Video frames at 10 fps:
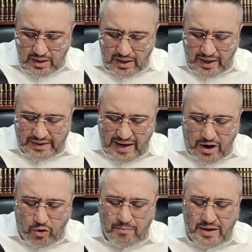
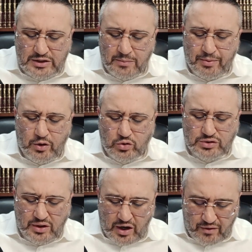Haya omed
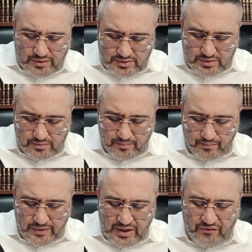bechutz la'aretz.
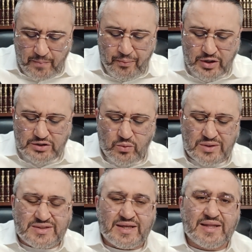If a person
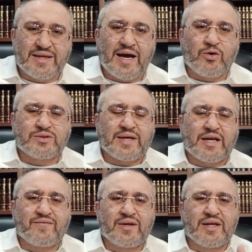was standing
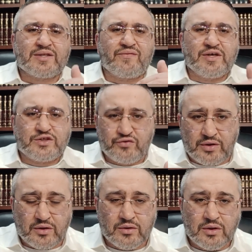outside of the land of
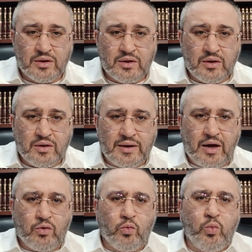Israel,
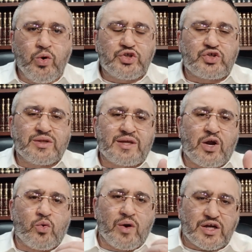now, which
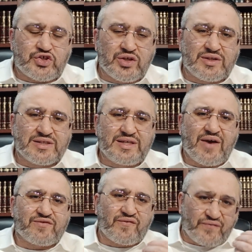direction does he
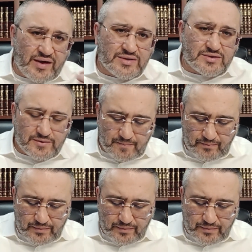have to face?